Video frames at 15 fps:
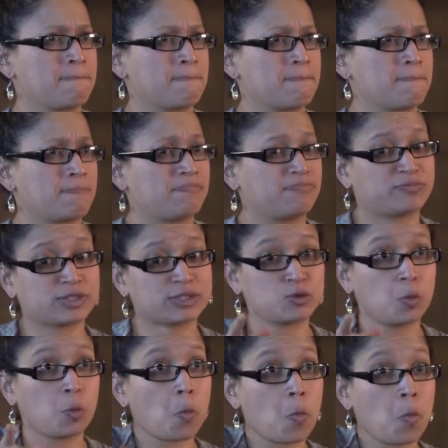enforcement is
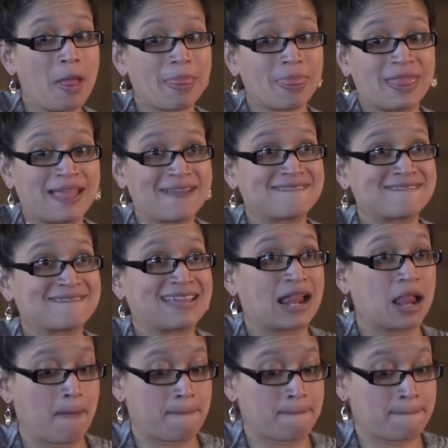not believing them or
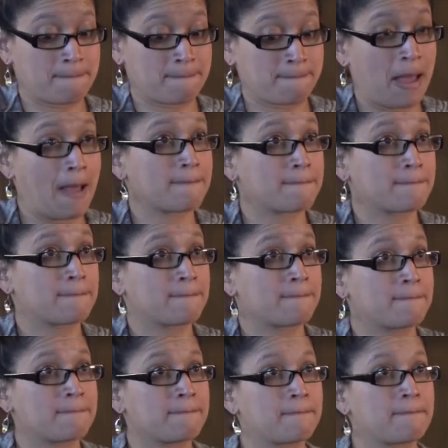thinking that they're not
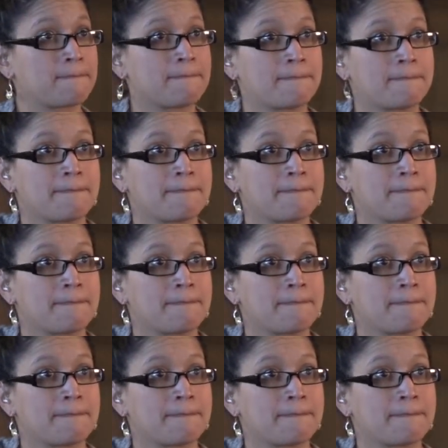intelligent,